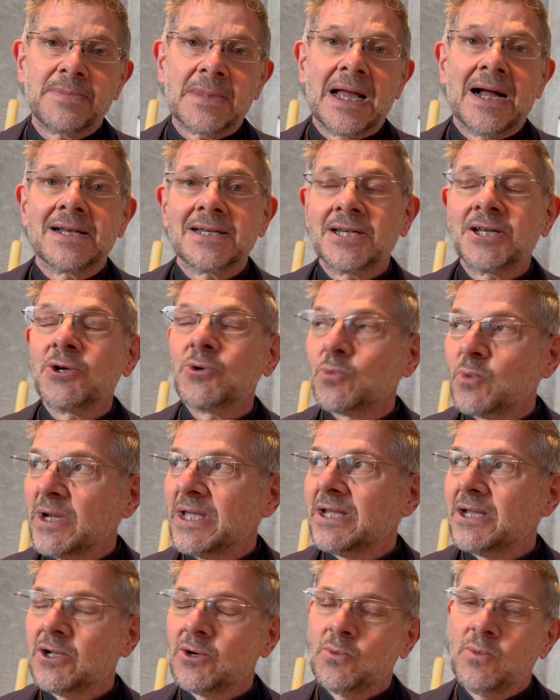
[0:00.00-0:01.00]
And in a
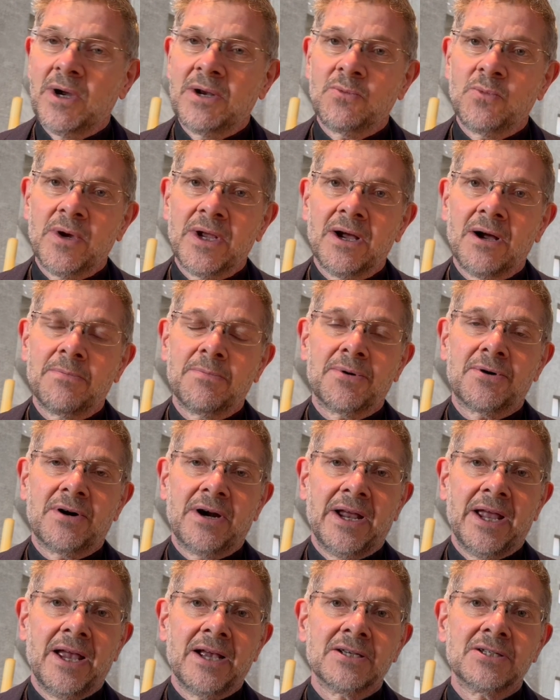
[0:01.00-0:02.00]
week when we are
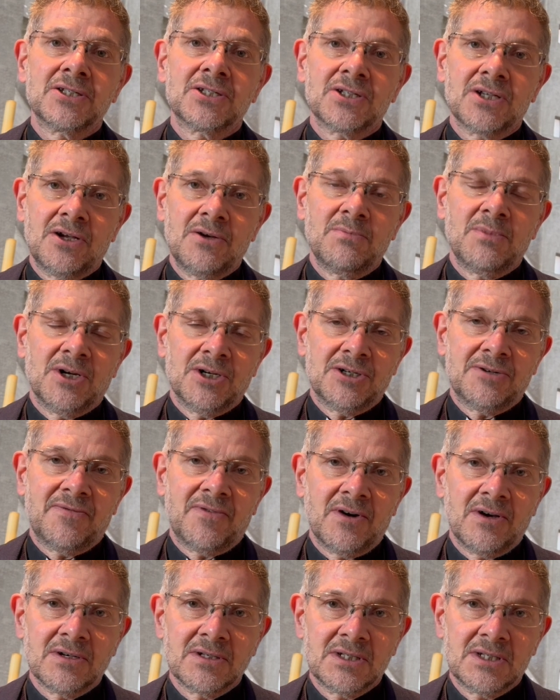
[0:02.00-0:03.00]
praying so much
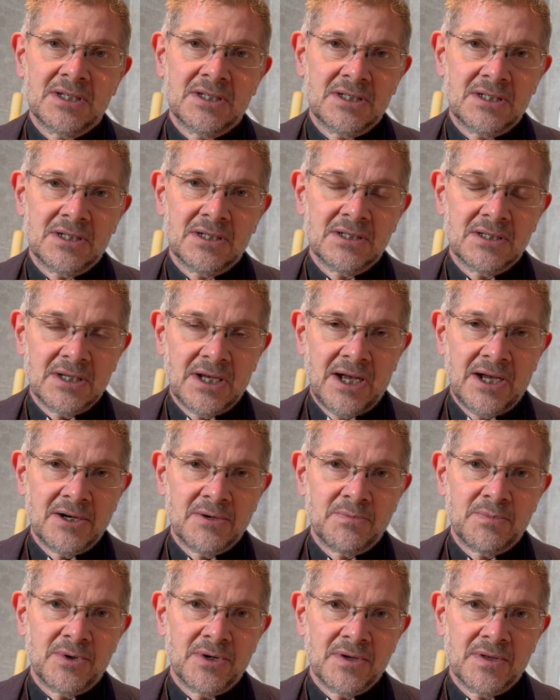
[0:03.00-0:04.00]
for our sisters
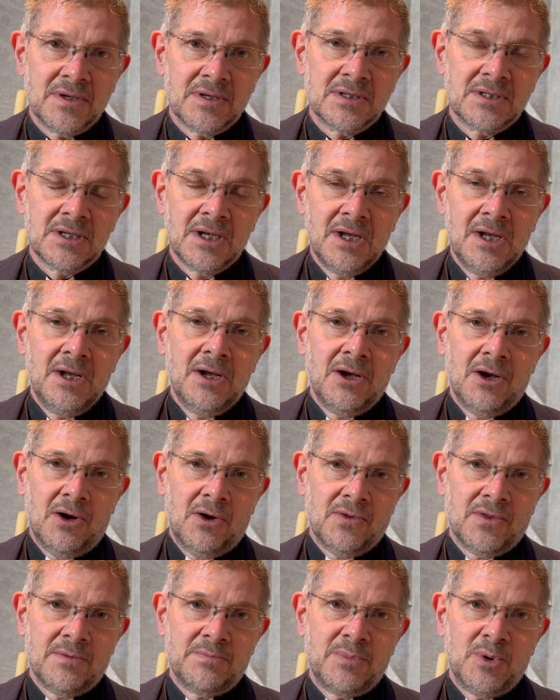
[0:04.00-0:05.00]
and brothers
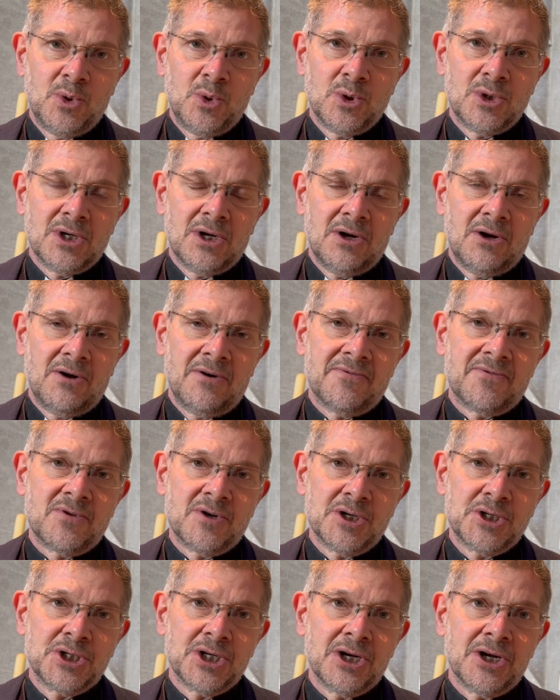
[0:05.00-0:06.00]
on the border of
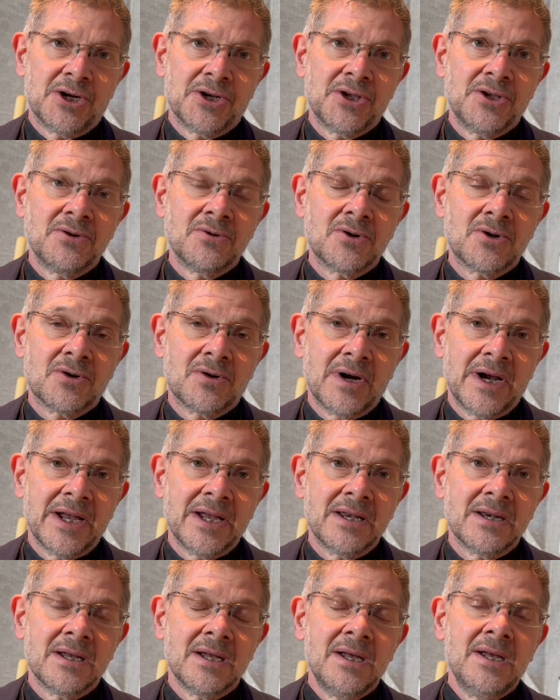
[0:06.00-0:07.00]
Russia and
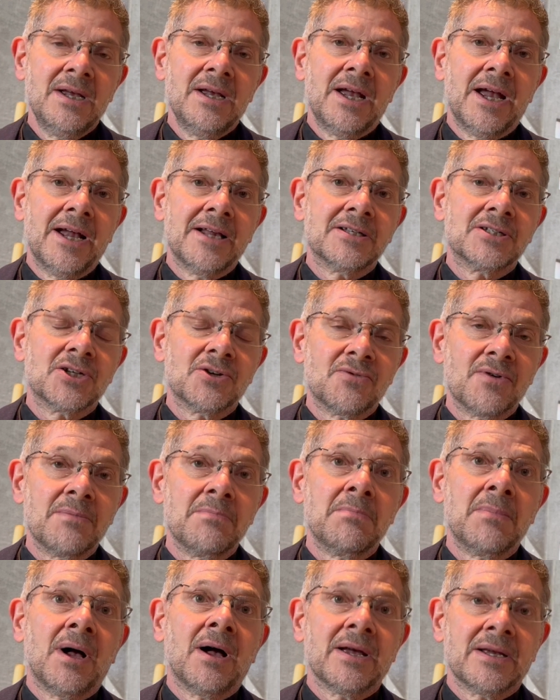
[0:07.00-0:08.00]
Ukraine, it's a
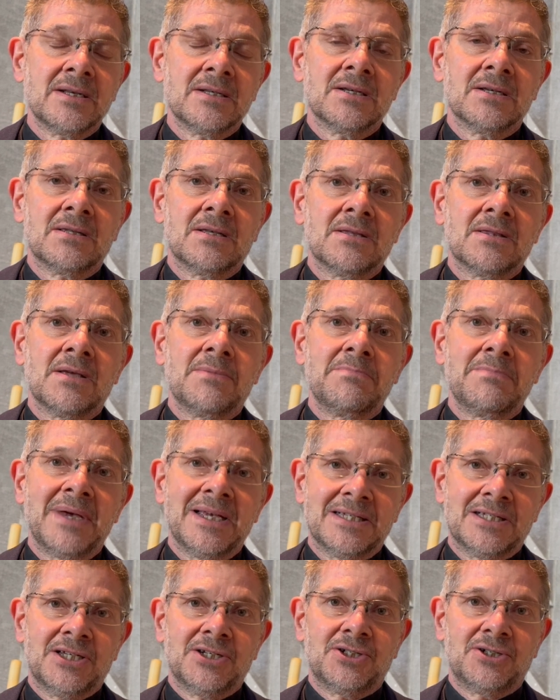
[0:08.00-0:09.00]
reminder that the
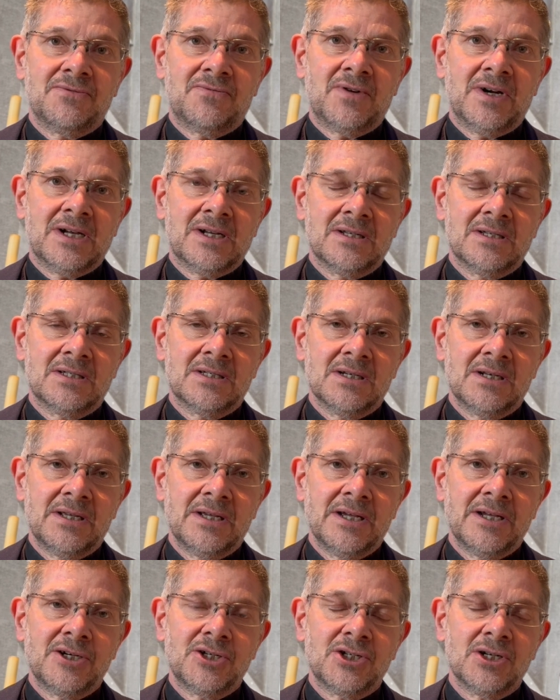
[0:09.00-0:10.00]
message of
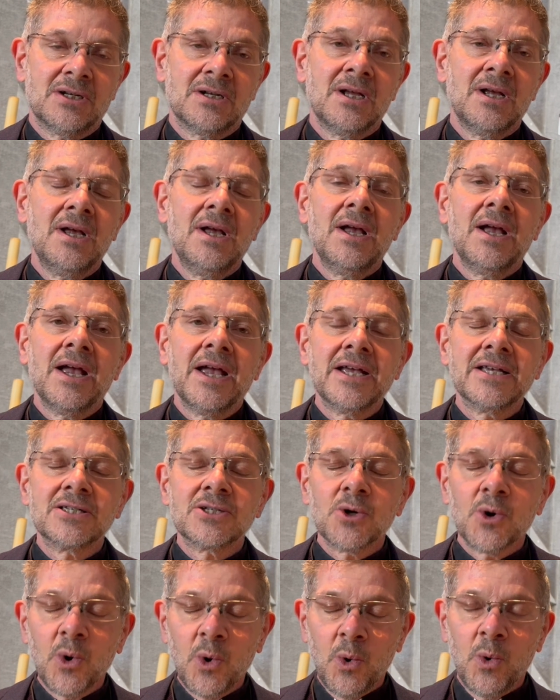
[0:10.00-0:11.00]
reconciliation
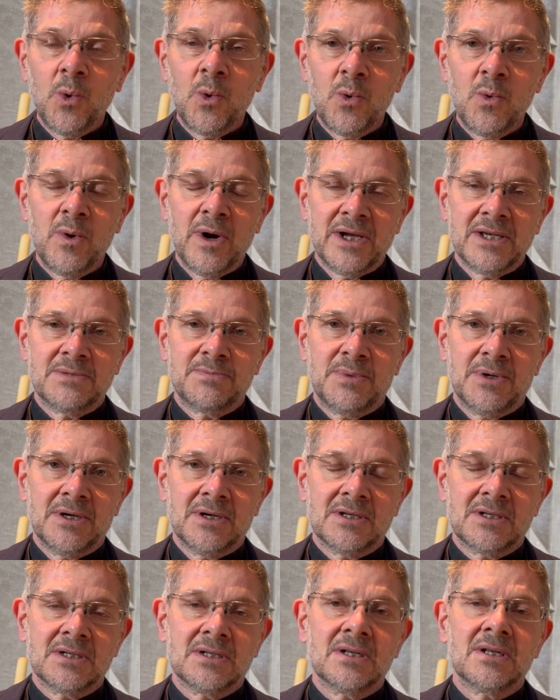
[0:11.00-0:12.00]
is always
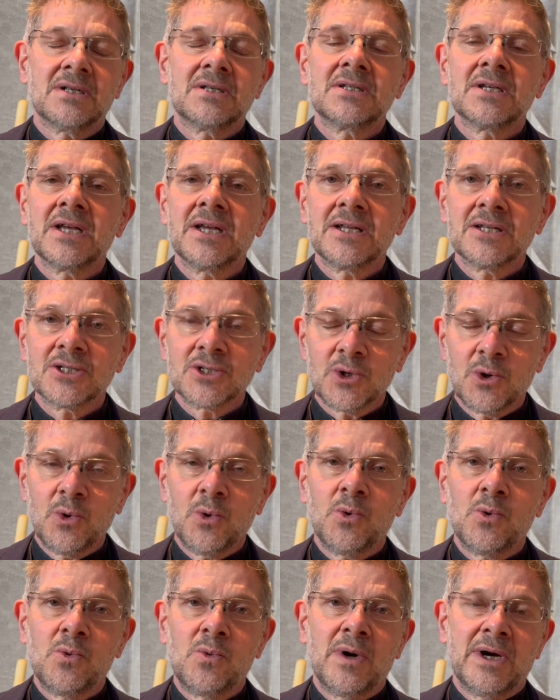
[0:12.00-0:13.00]
pertinent, it's
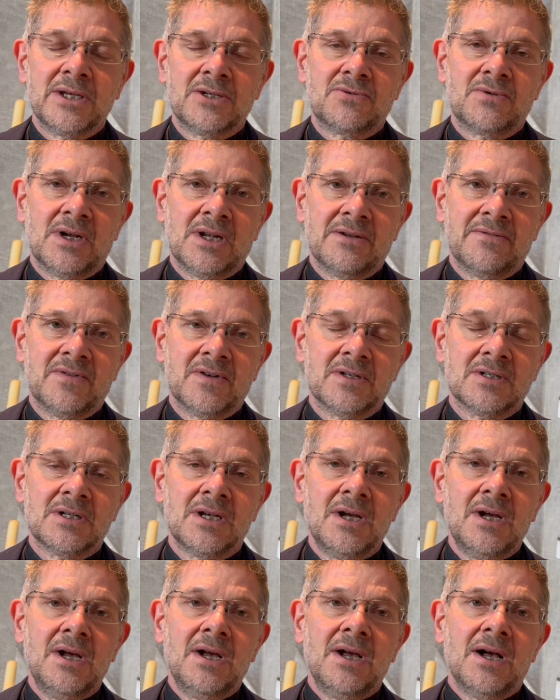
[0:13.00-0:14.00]
always relevant,
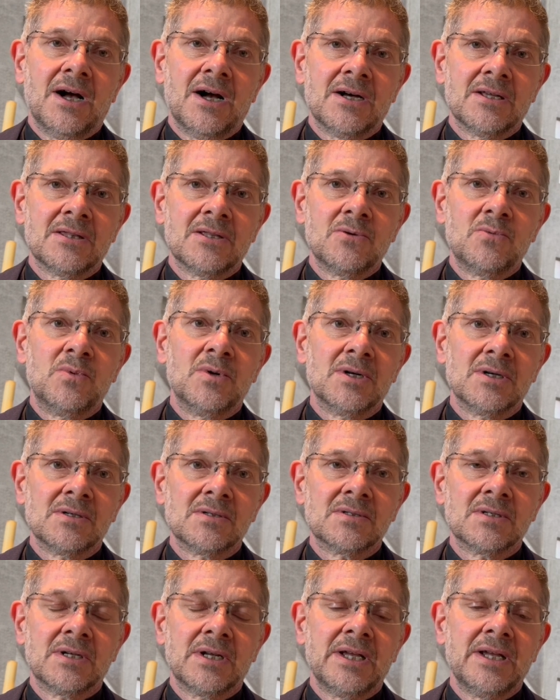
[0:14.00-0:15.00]
and the
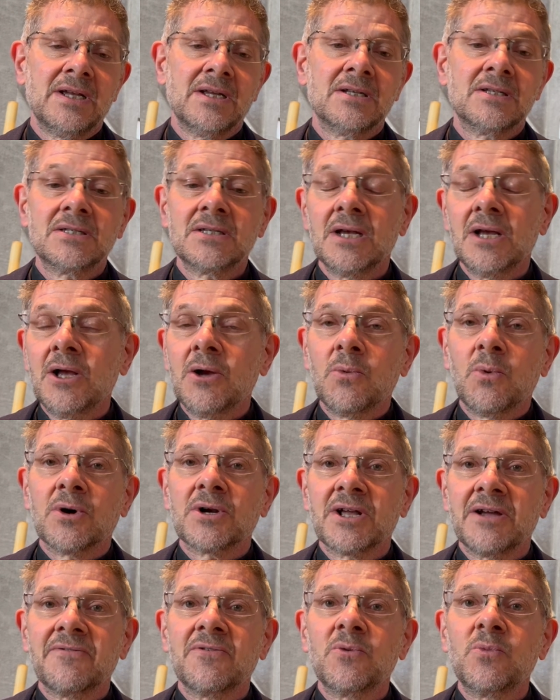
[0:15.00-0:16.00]
world needs
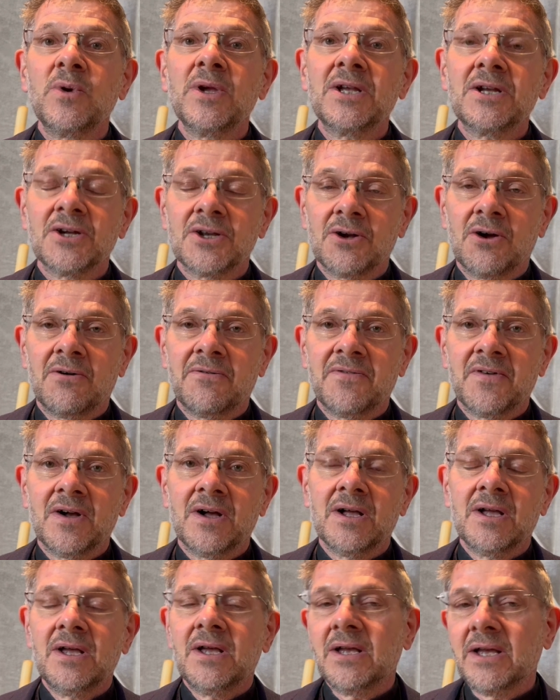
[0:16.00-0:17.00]
whatever we can
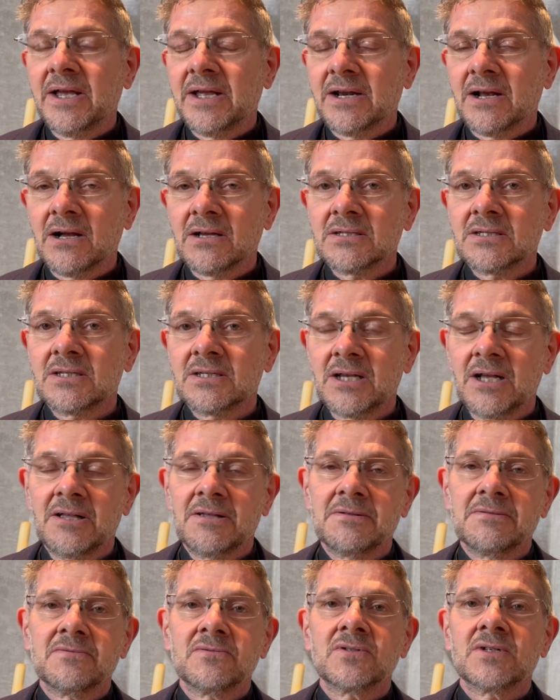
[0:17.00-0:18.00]
offer in
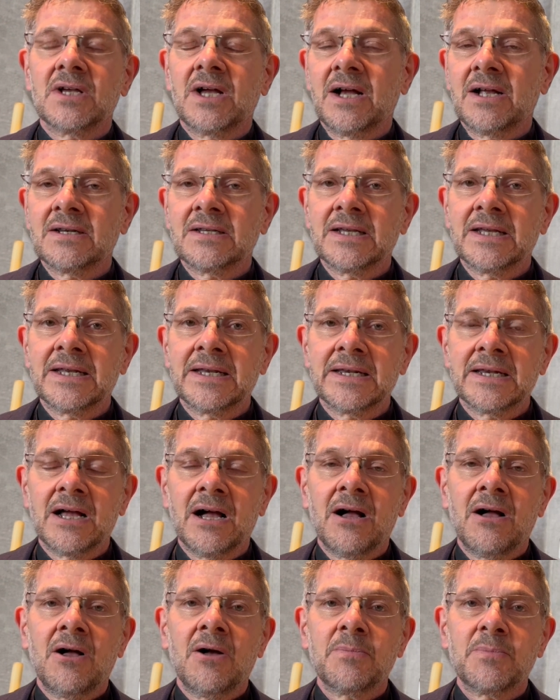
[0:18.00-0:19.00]
ourselves and in
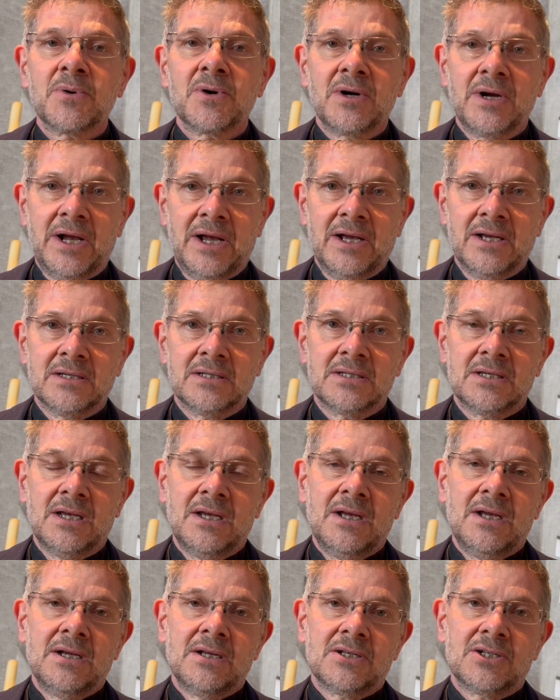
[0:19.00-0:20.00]
our prayers
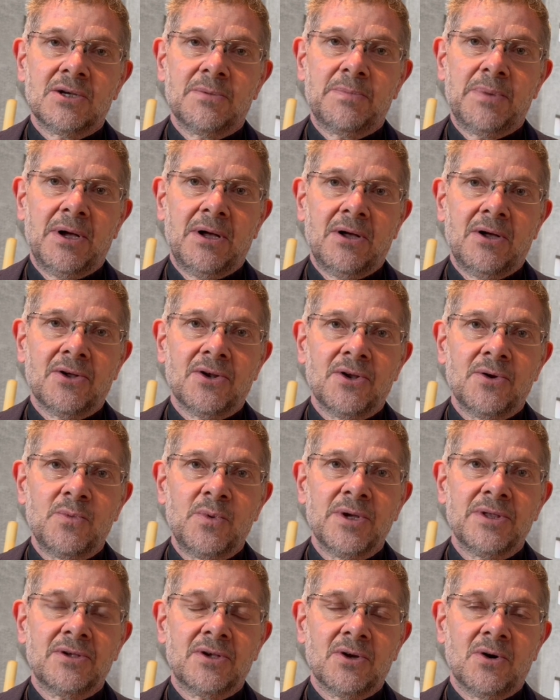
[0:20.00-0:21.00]
to partner
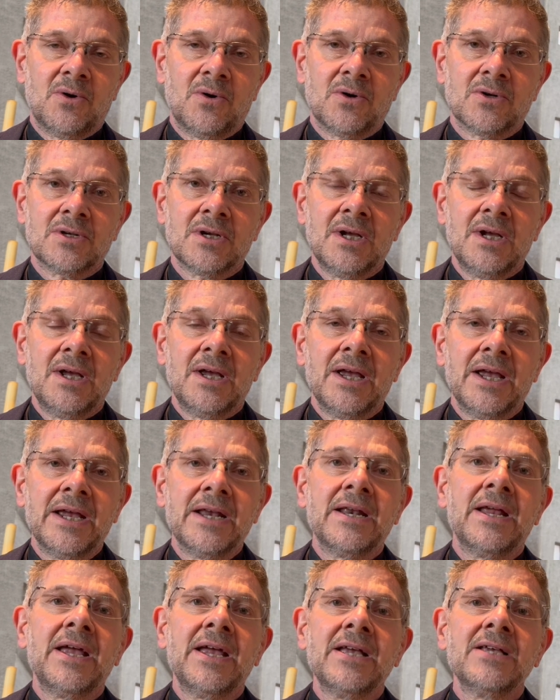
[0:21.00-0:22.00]
with God
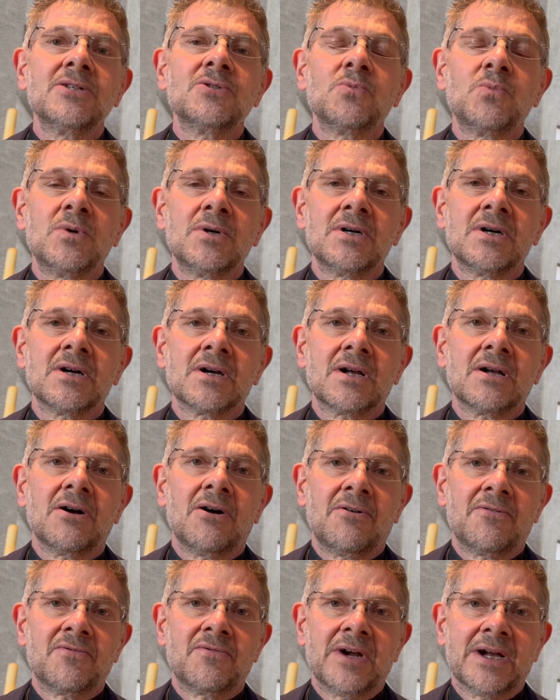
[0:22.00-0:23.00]
in his work
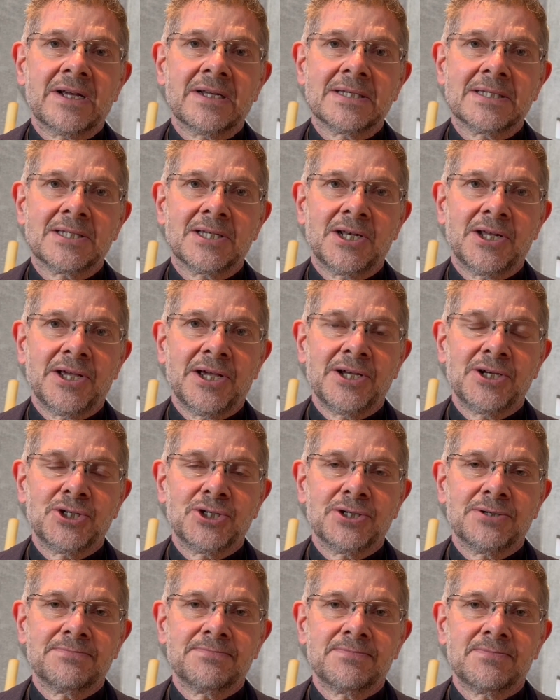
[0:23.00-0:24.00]
of
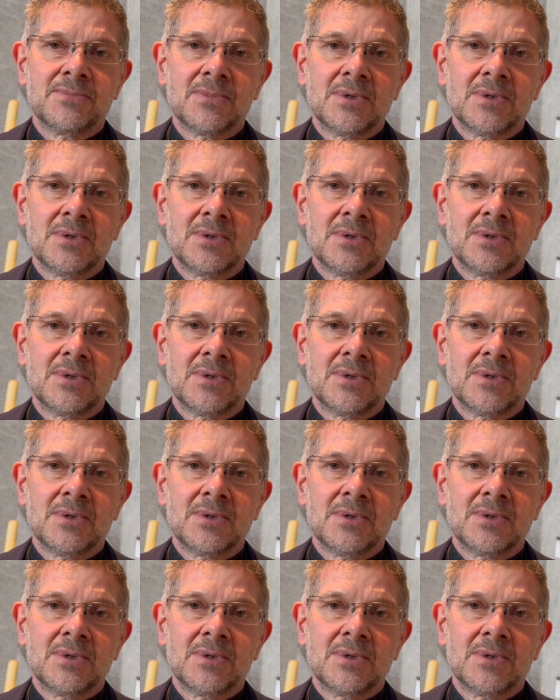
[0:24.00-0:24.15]
reconciliation.